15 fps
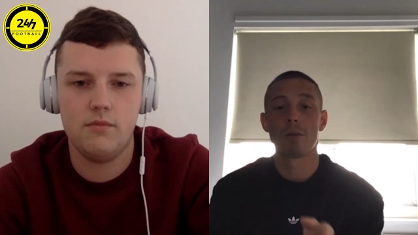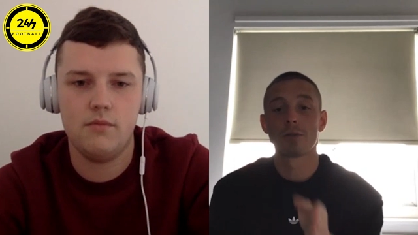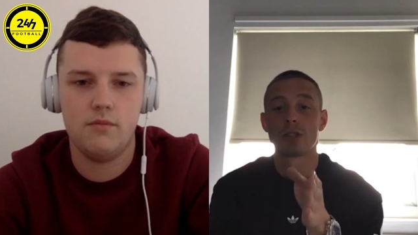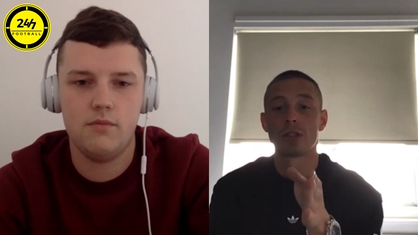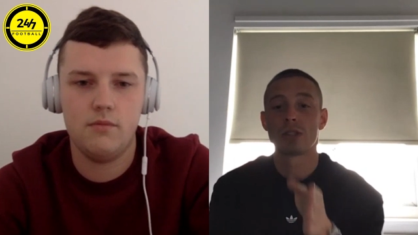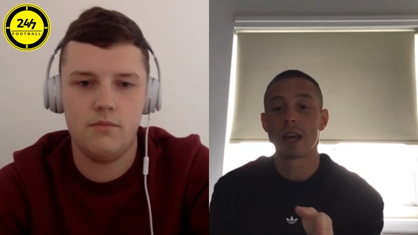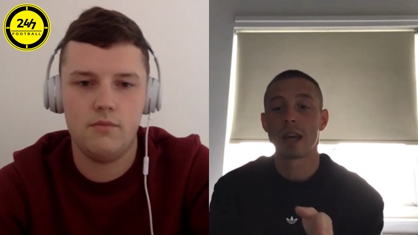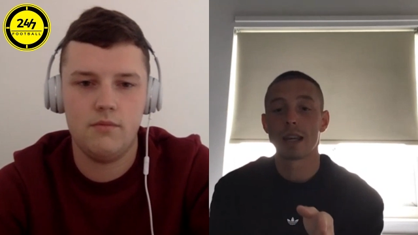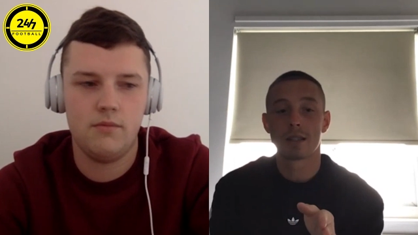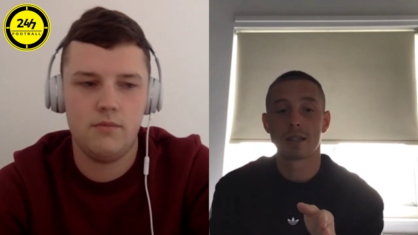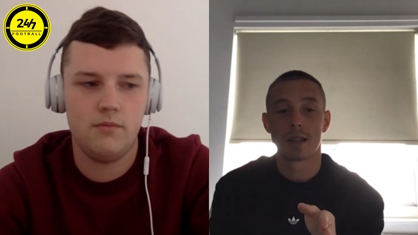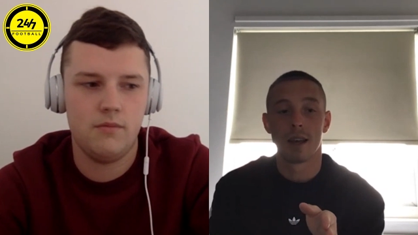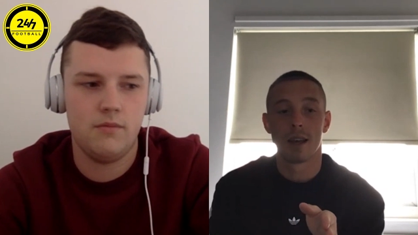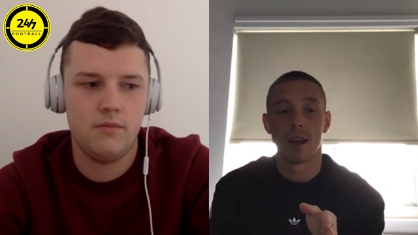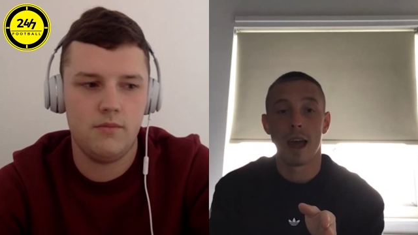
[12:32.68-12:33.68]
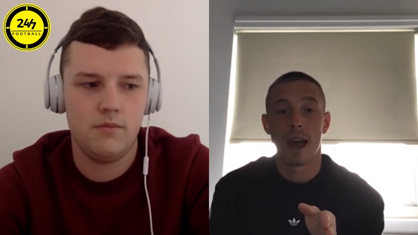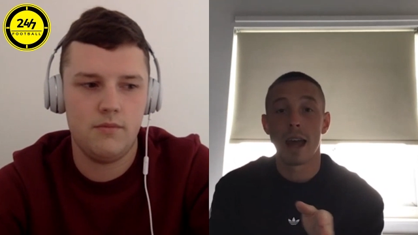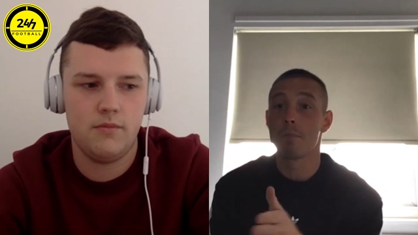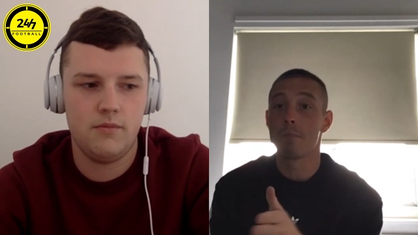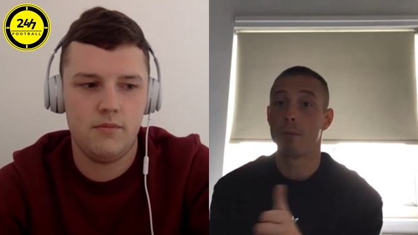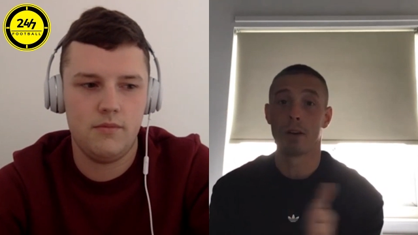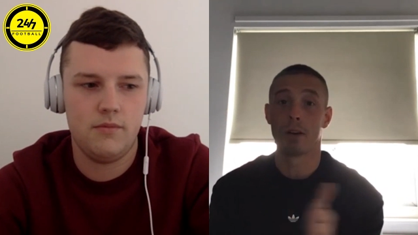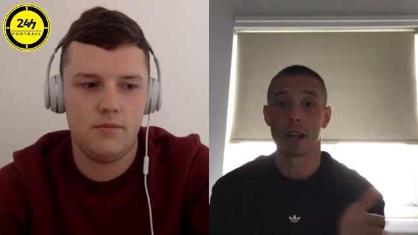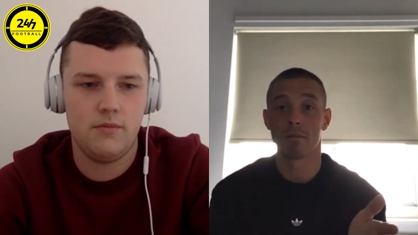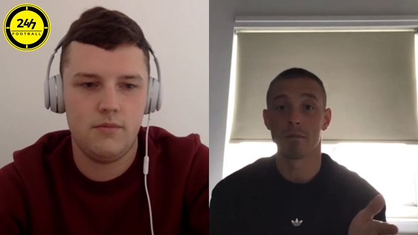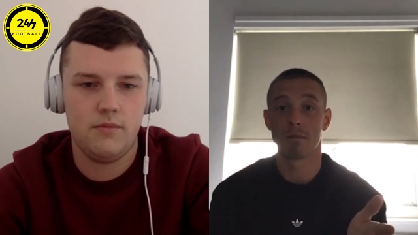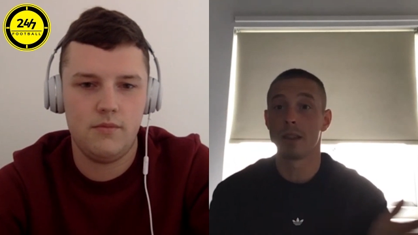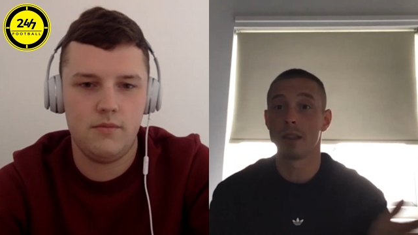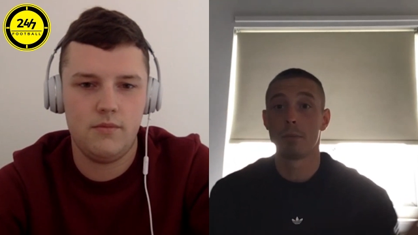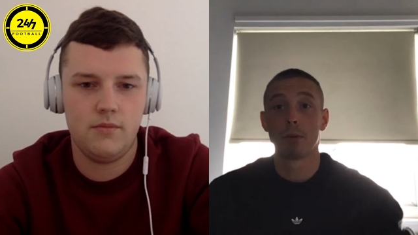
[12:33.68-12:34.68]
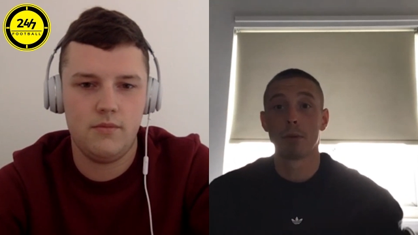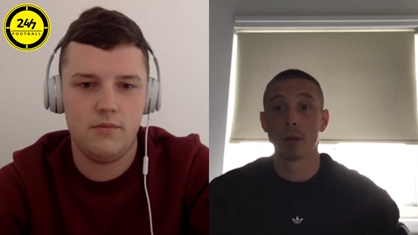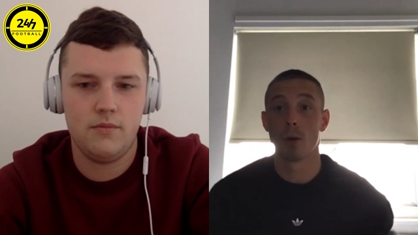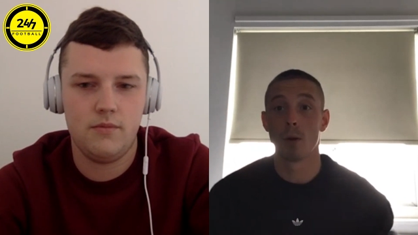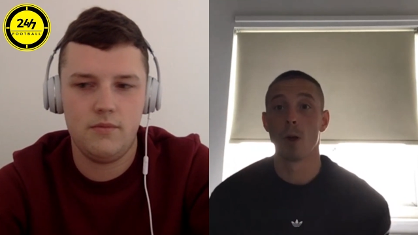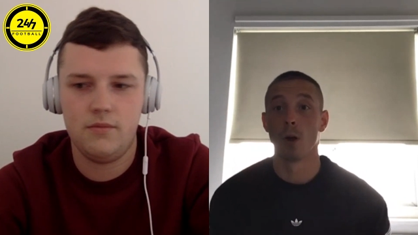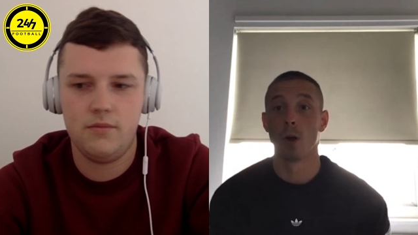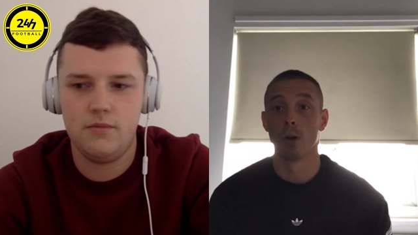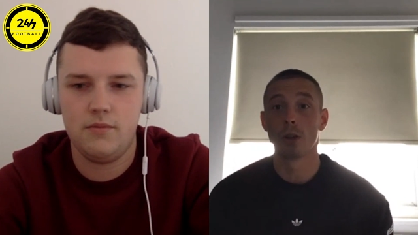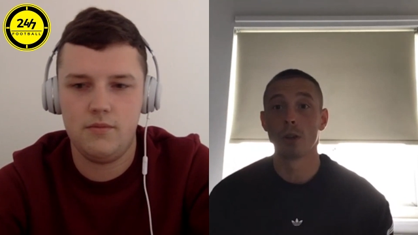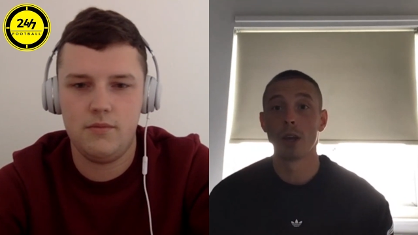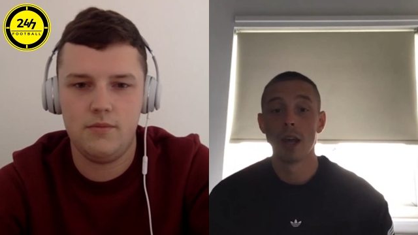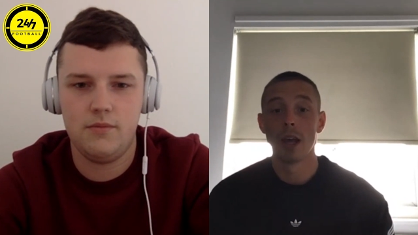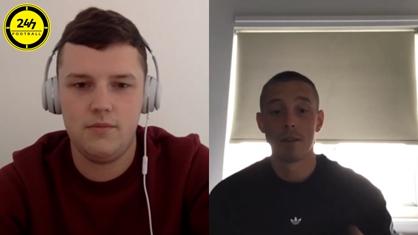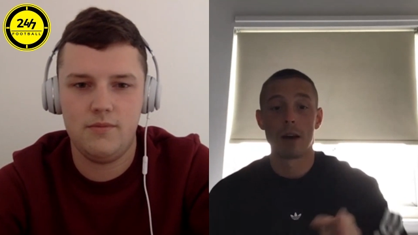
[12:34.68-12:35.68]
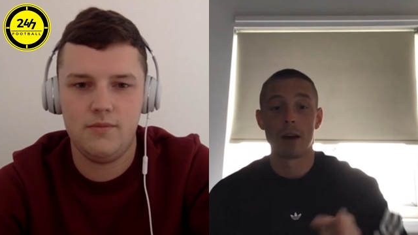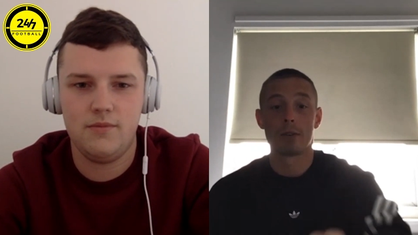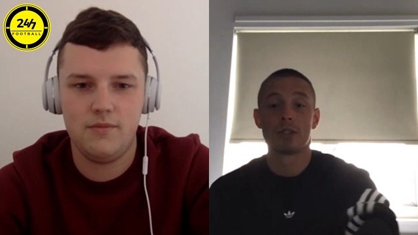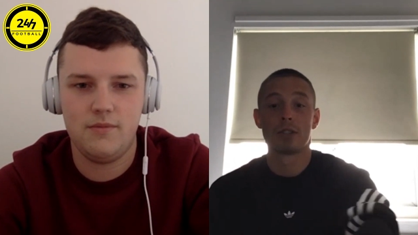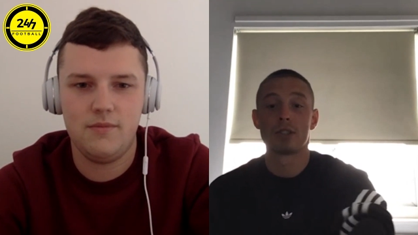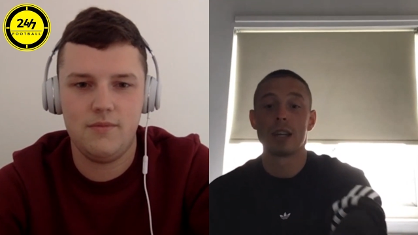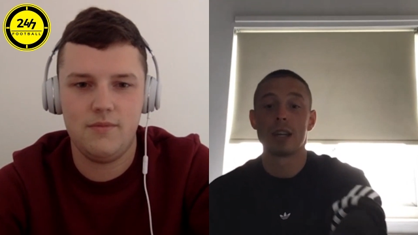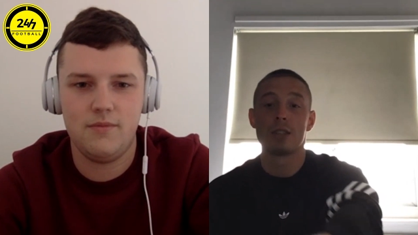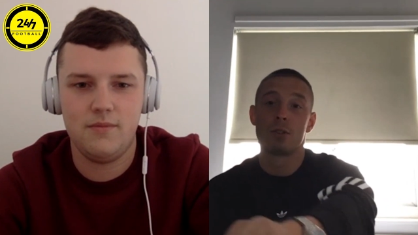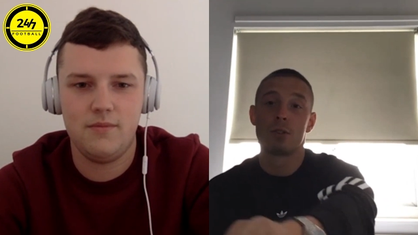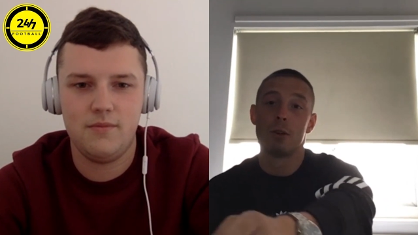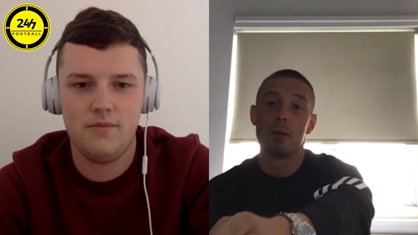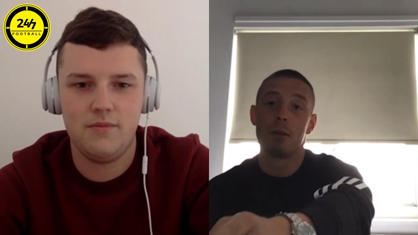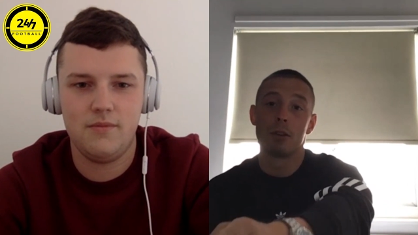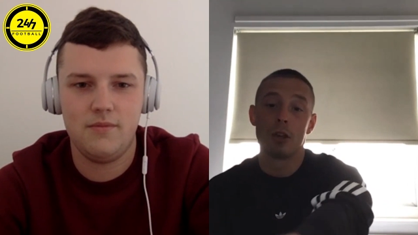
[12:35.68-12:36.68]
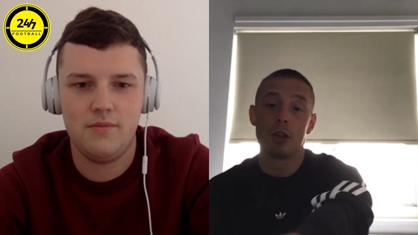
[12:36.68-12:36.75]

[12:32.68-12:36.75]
Speaker 1: I was to say to anybody in the bloody world, if I was to say to them,